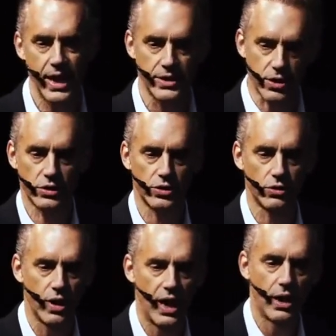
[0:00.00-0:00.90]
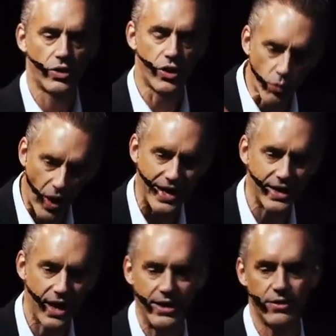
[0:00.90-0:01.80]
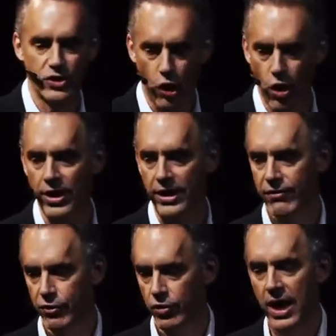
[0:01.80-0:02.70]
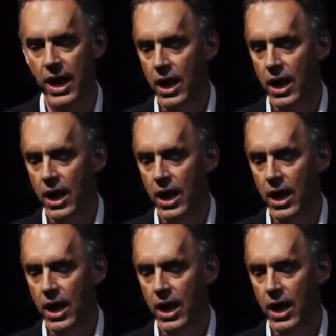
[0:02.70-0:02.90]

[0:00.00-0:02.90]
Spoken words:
is also the right kind of tonic for,